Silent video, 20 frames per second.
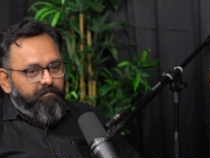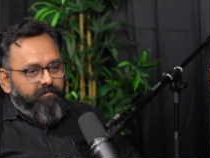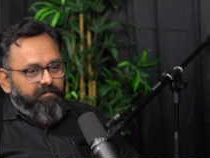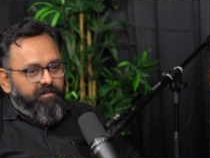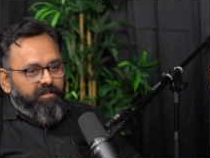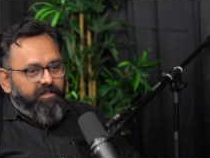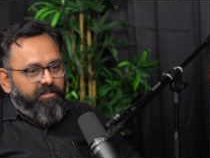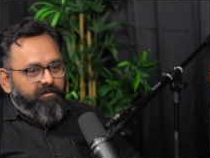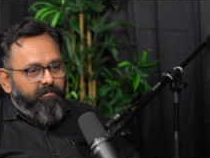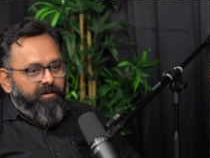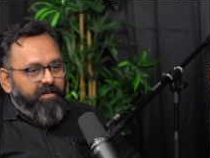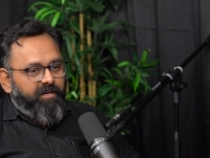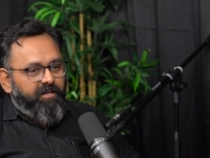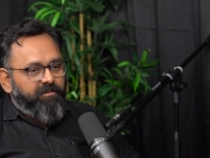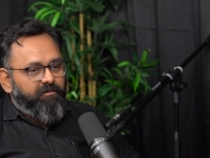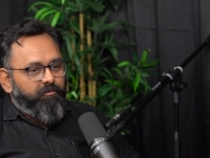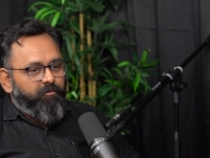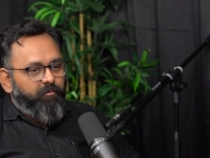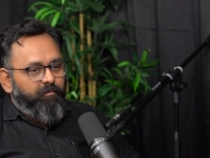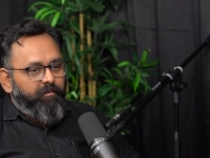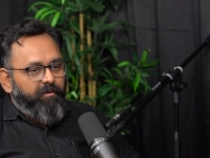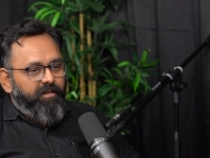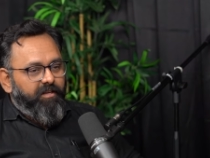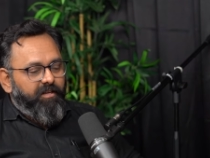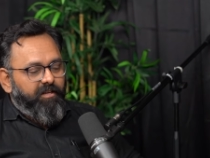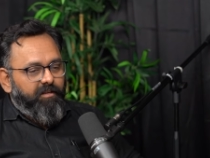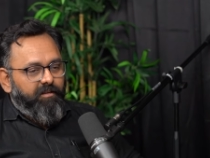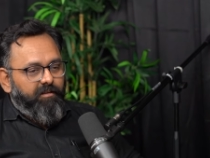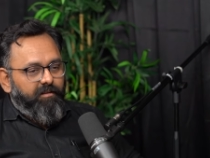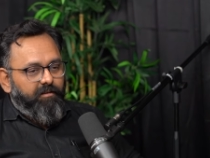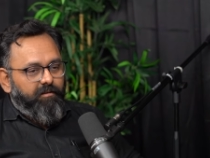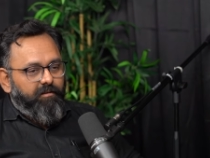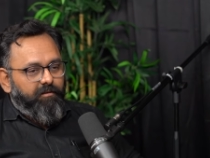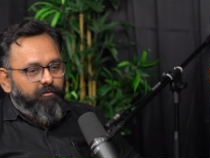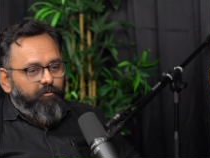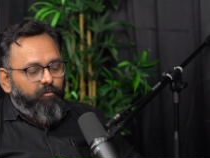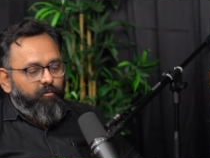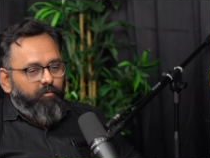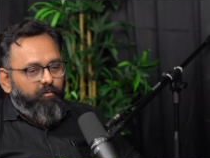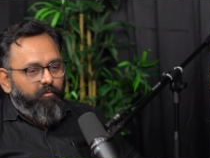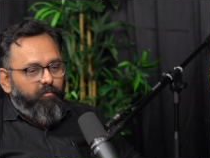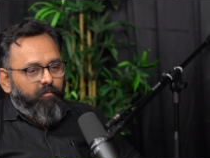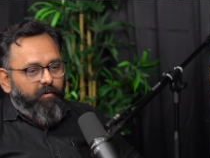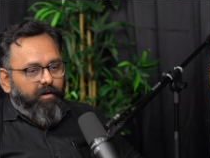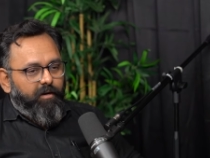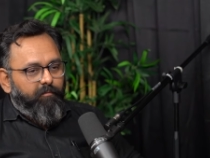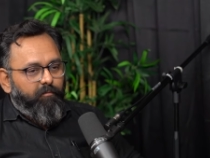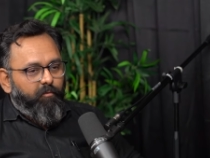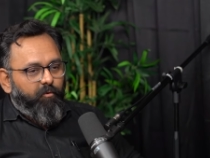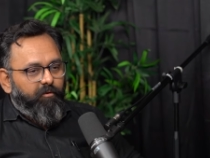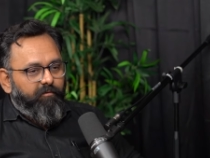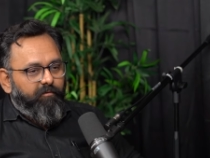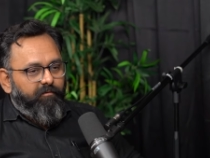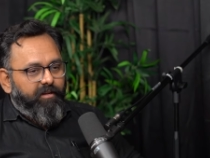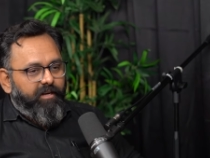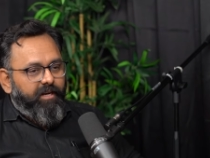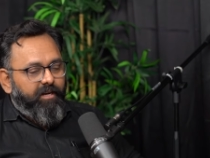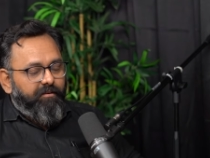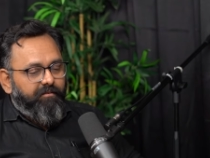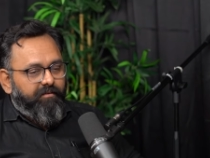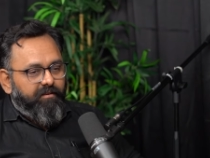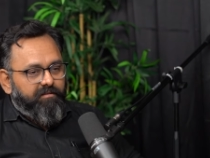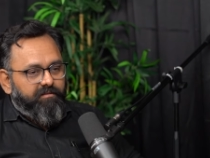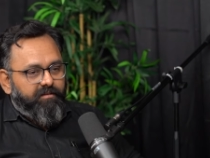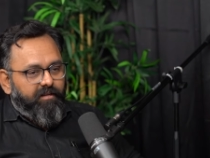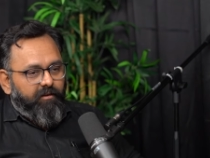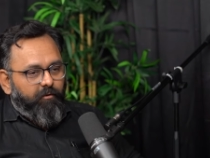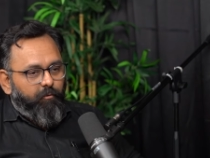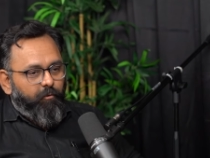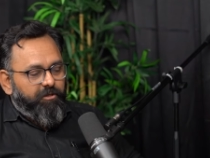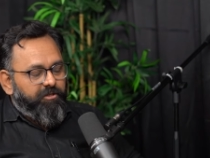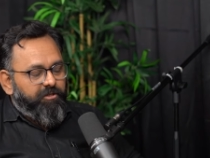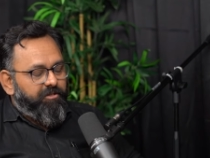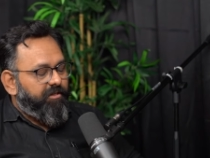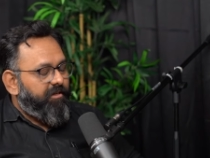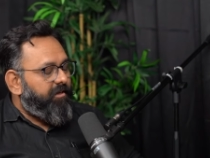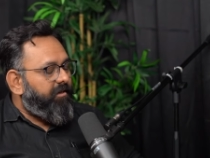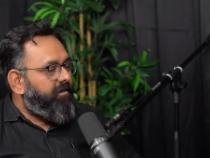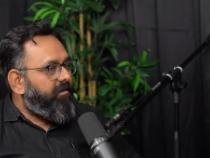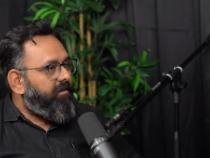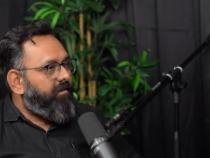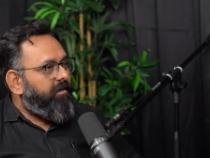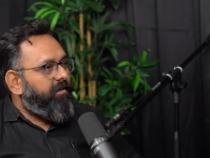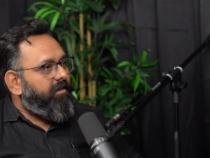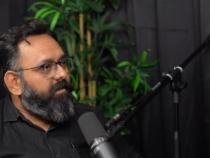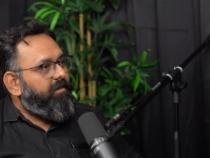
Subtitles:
This brings to me to one more very interesting question.